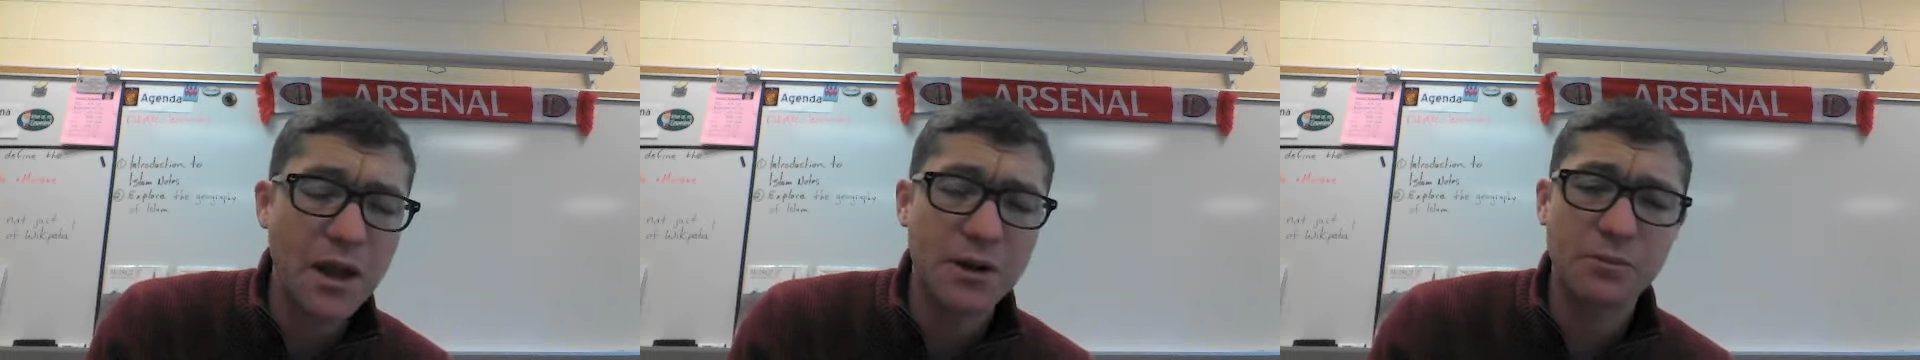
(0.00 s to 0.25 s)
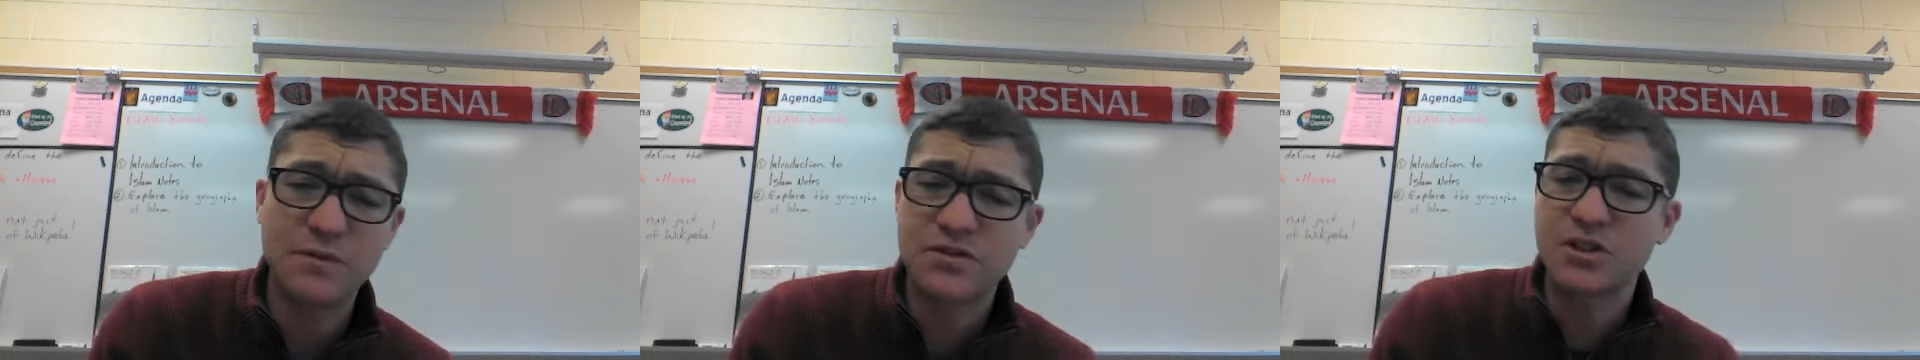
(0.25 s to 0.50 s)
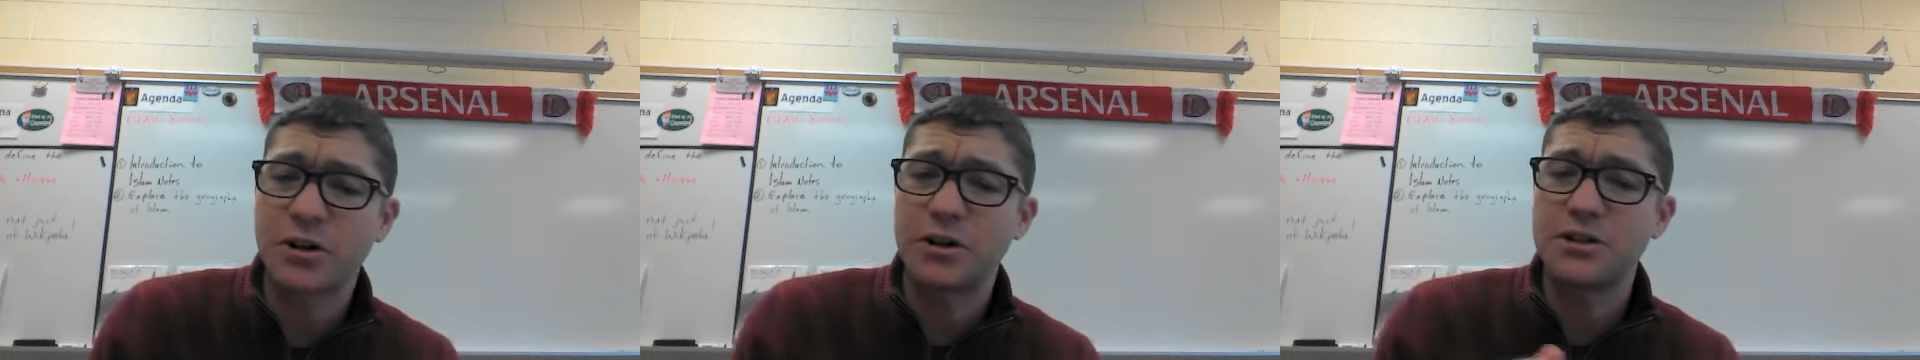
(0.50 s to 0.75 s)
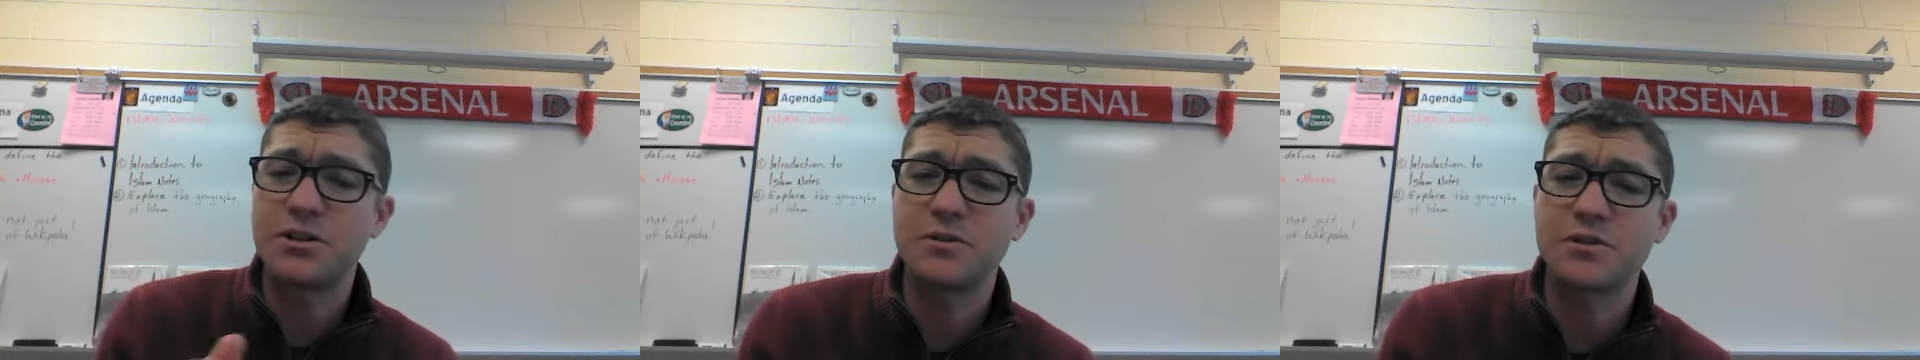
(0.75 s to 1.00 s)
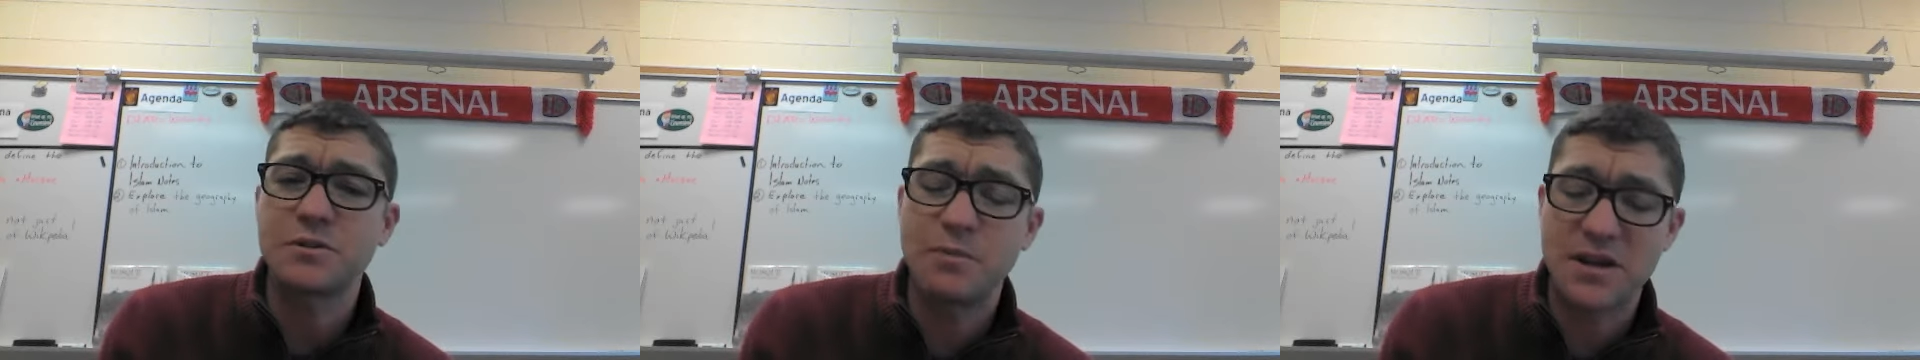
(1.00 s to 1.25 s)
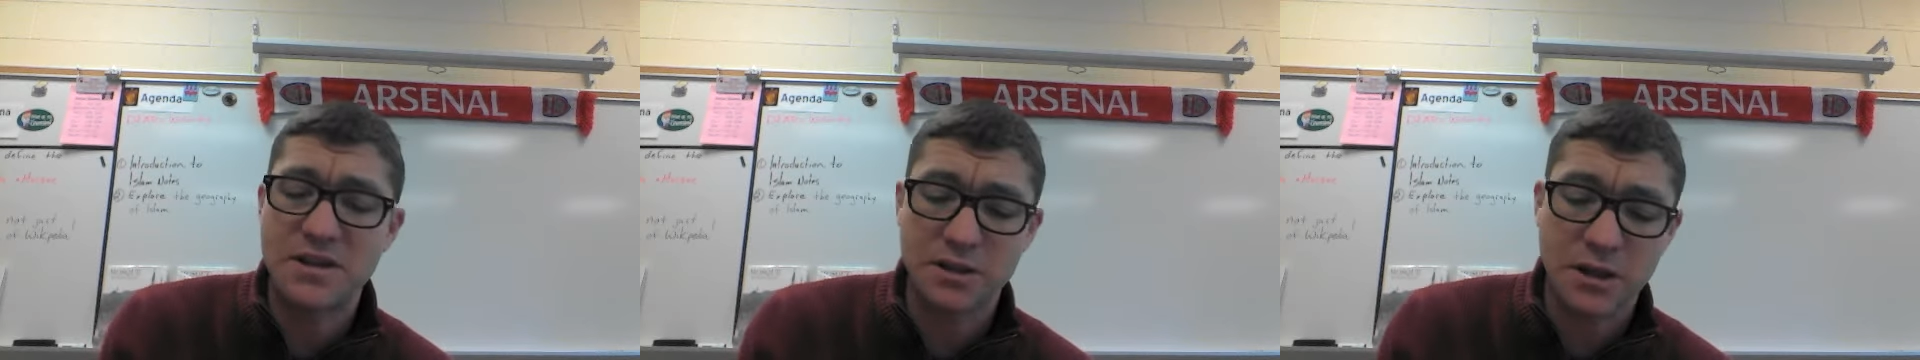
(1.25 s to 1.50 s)
And we've started to do some
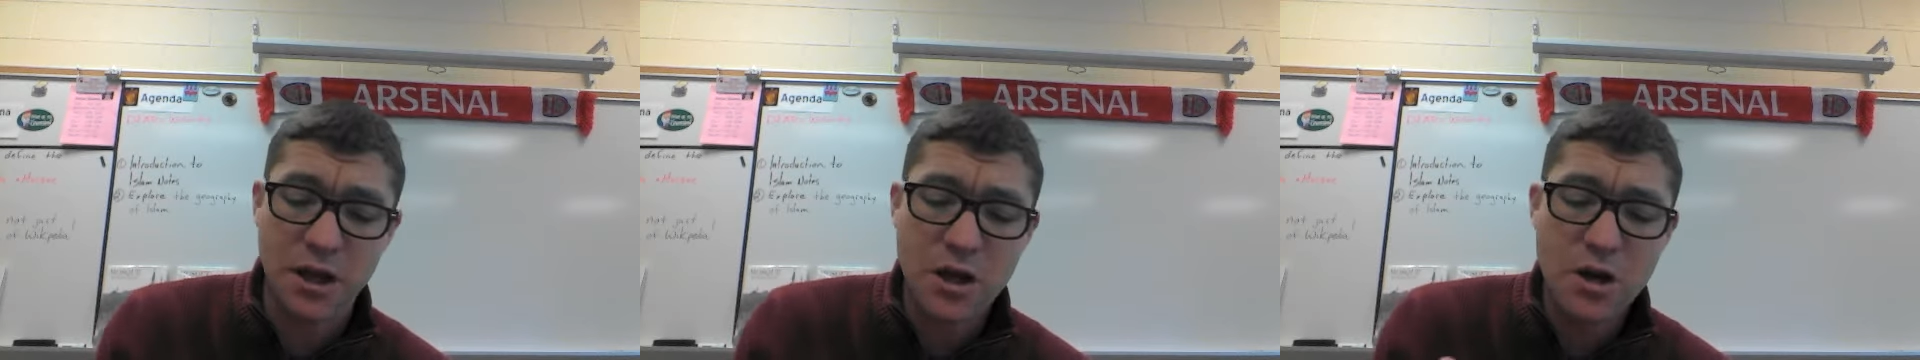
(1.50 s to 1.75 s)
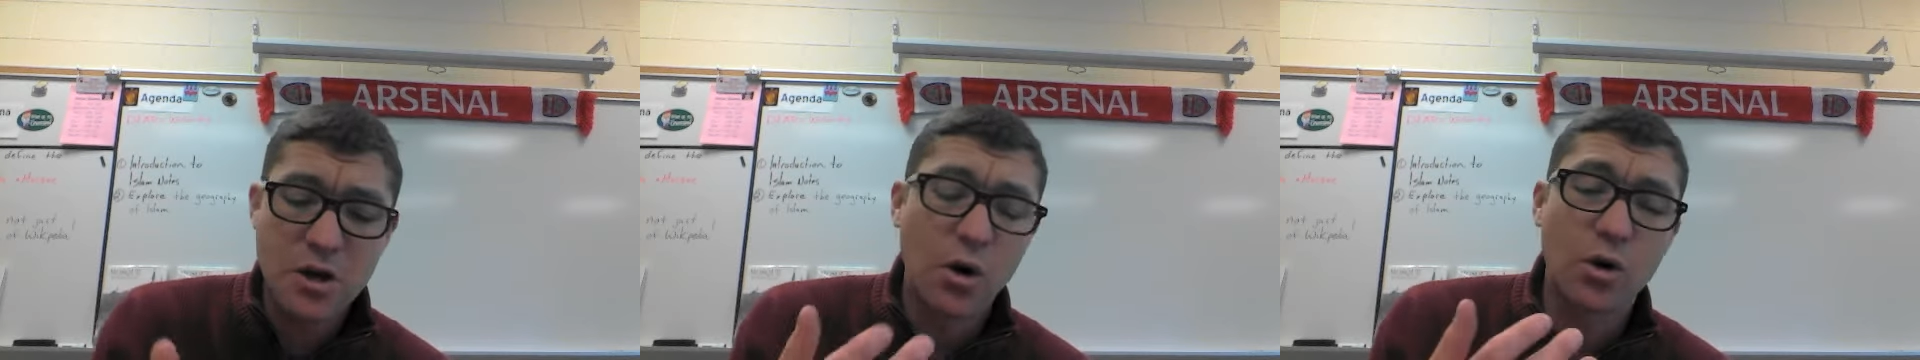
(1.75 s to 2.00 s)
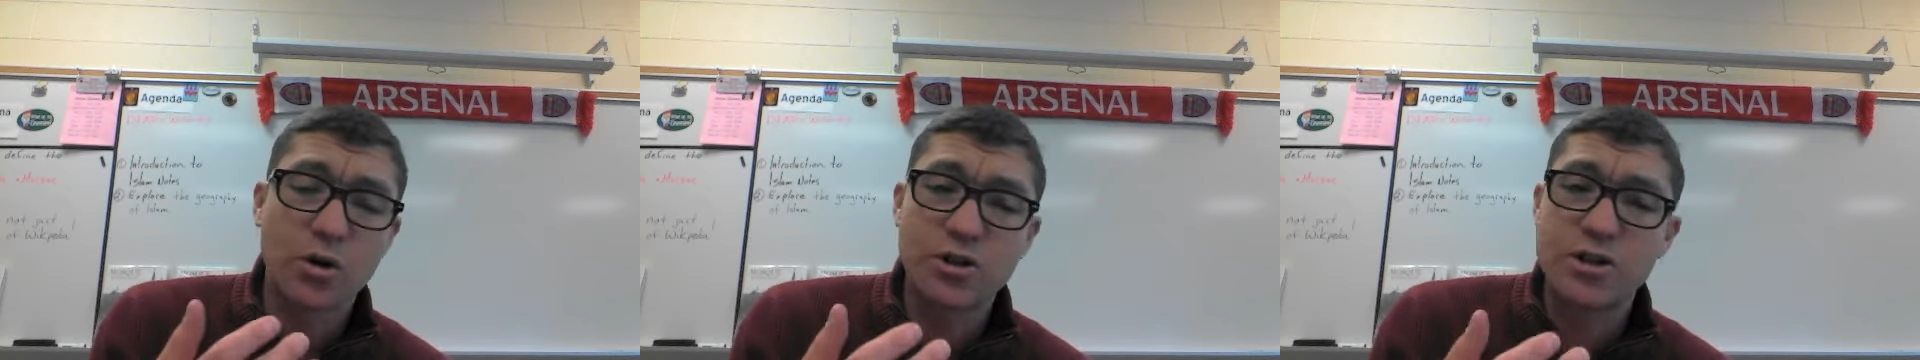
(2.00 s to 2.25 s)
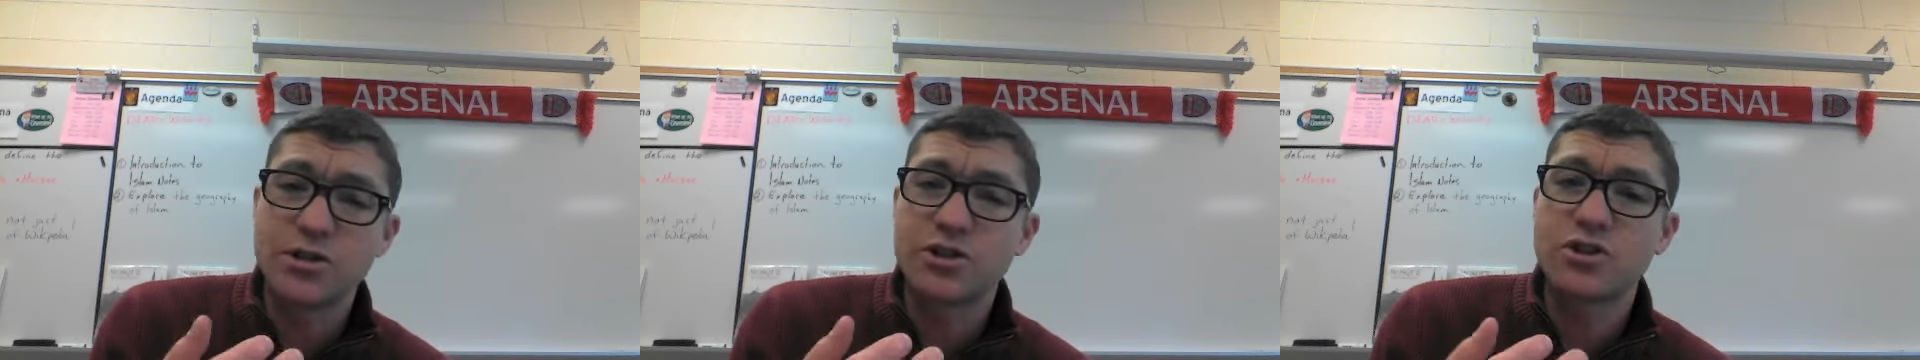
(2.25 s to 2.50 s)
basic origin